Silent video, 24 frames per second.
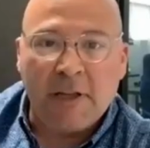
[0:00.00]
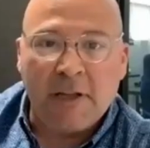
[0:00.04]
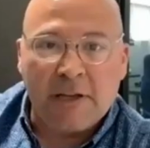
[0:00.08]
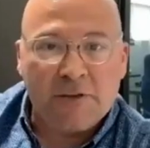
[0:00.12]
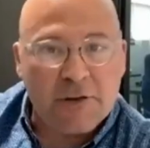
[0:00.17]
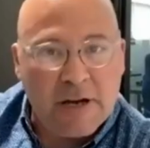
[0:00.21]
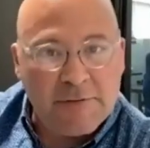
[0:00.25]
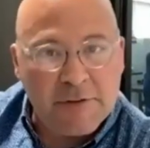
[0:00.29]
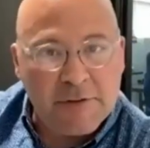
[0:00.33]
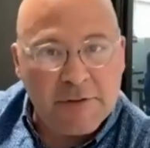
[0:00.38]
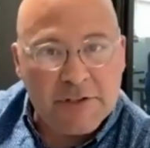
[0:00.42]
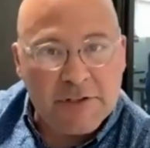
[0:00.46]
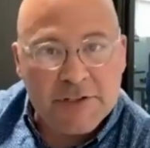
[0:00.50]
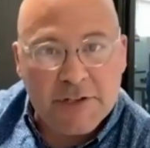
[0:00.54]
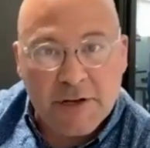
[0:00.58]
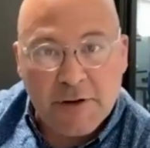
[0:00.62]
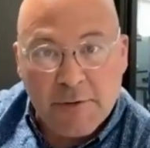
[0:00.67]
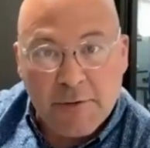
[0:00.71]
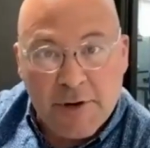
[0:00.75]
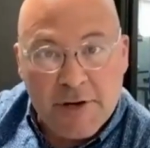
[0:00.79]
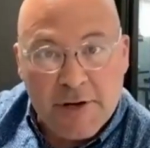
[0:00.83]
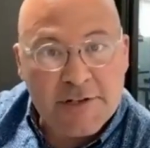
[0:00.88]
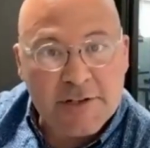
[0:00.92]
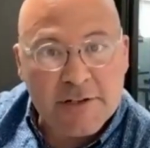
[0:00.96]
traffic
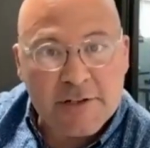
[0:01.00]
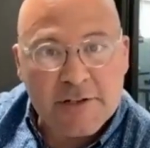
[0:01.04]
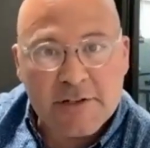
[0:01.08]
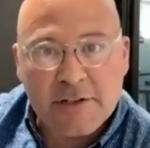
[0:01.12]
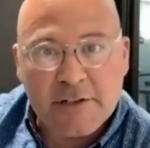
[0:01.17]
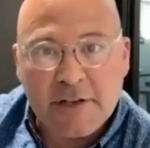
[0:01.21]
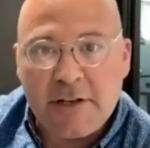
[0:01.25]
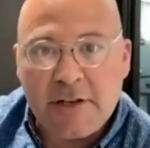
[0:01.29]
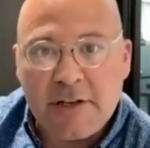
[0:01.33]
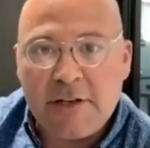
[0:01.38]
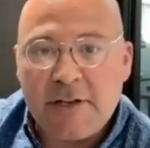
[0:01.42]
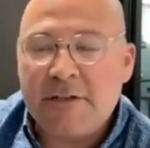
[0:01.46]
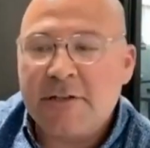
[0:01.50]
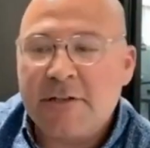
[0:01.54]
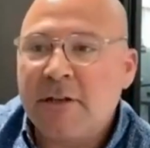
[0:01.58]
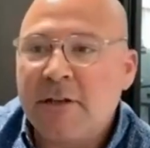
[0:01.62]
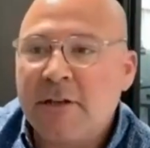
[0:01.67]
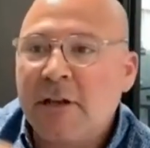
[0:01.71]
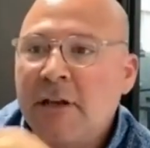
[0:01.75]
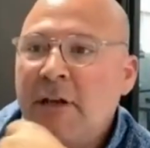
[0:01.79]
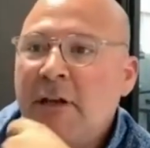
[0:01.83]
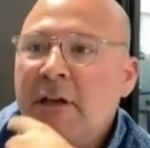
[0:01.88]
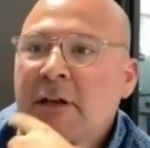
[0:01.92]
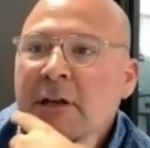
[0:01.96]
generation studies,
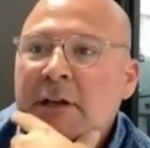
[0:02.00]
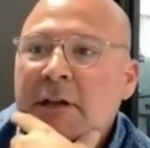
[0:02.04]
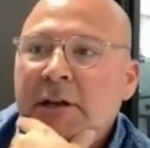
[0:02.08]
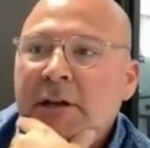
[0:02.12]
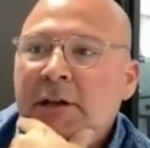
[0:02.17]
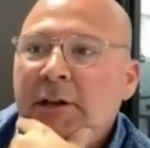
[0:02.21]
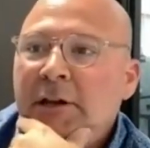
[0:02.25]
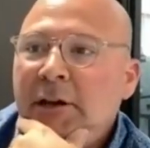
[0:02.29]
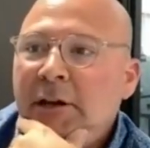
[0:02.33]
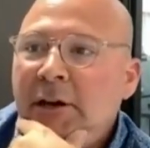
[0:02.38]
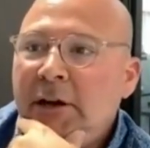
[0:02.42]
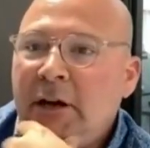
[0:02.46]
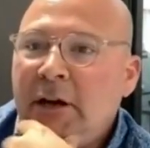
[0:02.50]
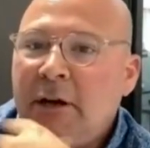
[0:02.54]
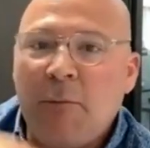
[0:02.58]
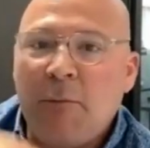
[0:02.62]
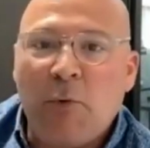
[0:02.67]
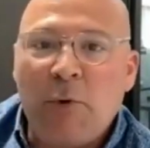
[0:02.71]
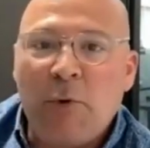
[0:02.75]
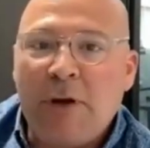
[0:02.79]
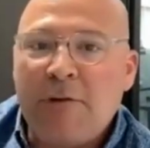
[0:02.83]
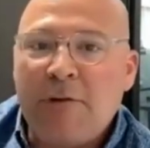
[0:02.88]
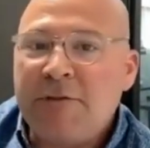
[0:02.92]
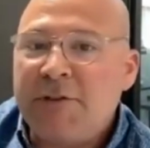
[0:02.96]
but
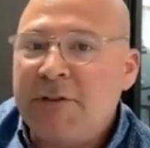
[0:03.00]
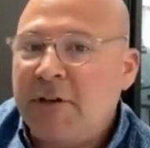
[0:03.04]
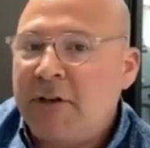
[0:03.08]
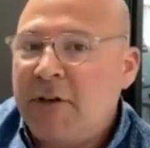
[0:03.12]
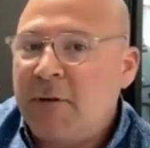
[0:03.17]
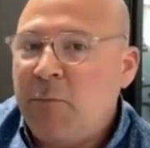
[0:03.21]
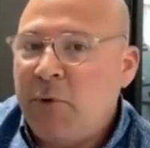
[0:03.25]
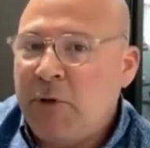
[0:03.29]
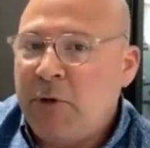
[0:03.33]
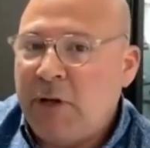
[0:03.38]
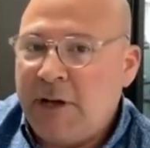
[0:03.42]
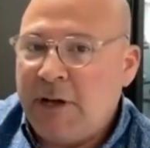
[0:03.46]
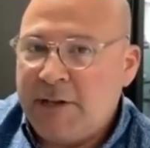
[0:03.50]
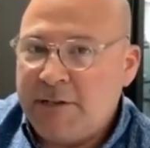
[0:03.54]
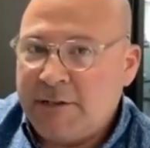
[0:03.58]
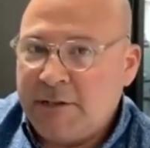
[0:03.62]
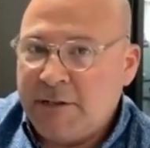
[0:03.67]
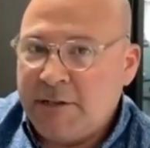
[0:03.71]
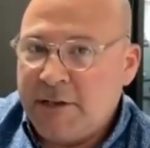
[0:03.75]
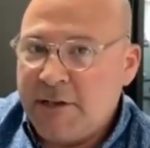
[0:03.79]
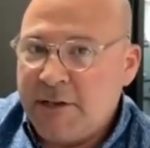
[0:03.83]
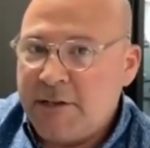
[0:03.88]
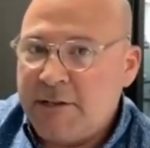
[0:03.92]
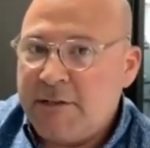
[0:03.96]
we haven't done compliance
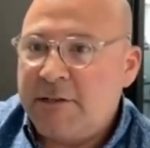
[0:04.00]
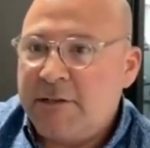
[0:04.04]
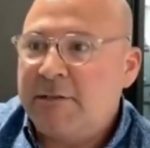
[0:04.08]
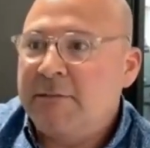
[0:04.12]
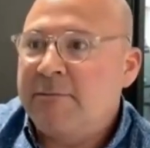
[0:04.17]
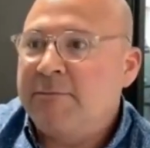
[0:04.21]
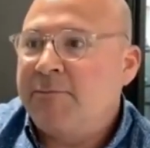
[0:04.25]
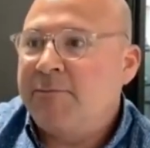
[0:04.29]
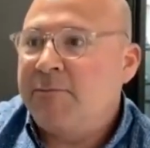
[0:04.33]
studies.